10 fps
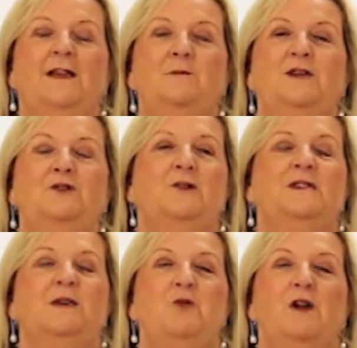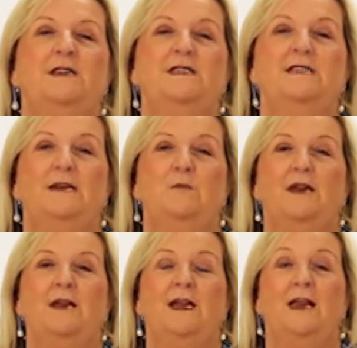bet you're all surprised to see
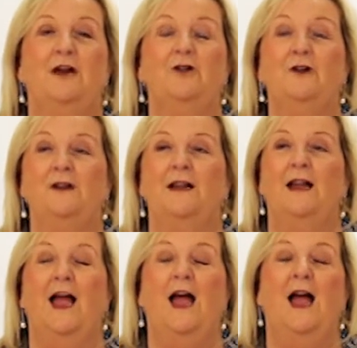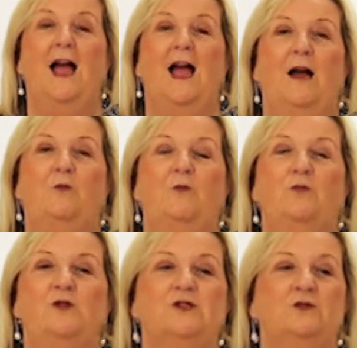me here.
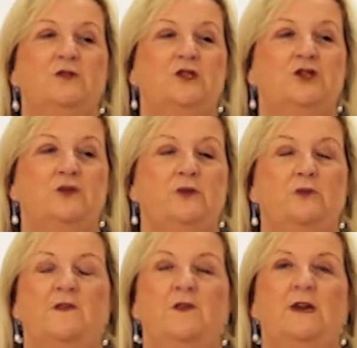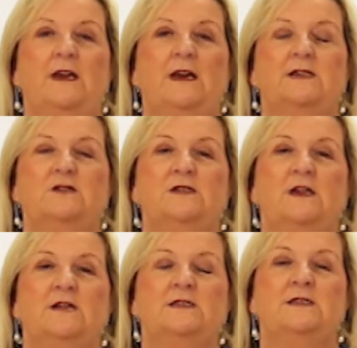We're just going to show you a few little
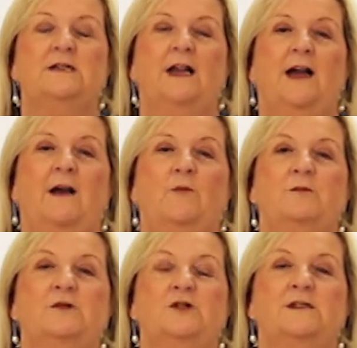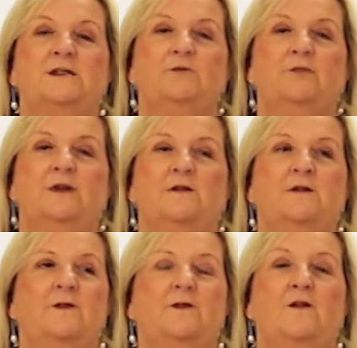exercises, just a bit of
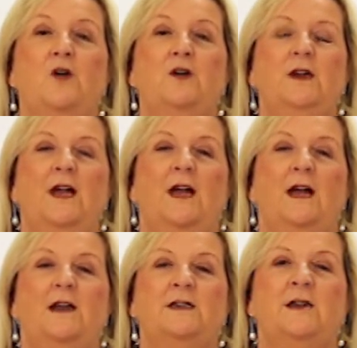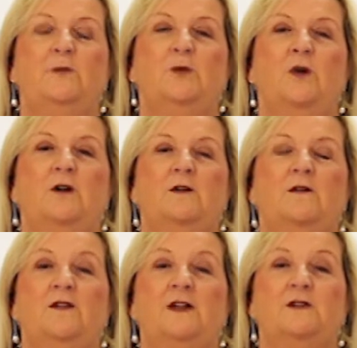fun and keep you all
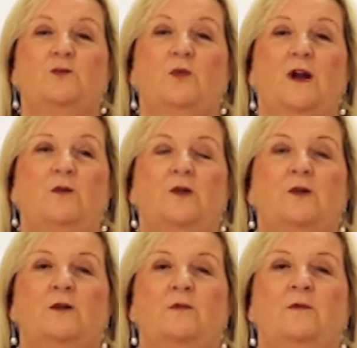fit while we're